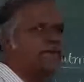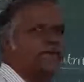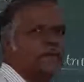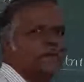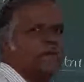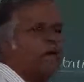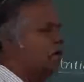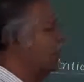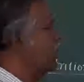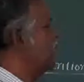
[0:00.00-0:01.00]
system,
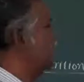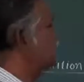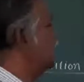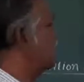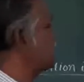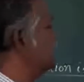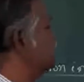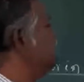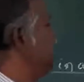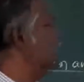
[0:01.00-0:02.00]
food is absorbed in
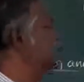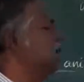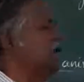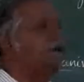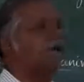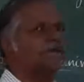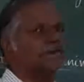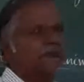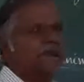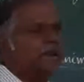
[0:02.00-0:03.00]
the small
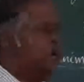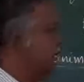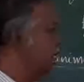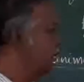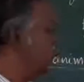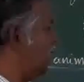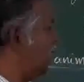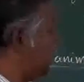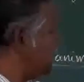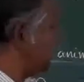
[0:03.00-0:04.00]
intestine.
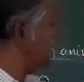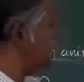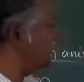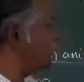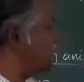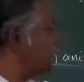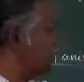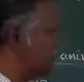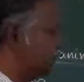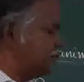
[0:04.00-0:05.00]
After digestion,
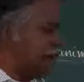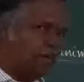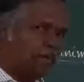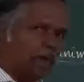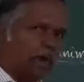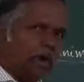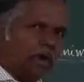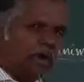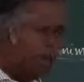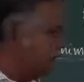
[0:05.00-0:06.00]
food is
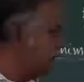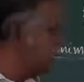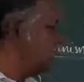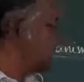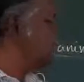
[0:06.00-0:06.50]
absorbed. That is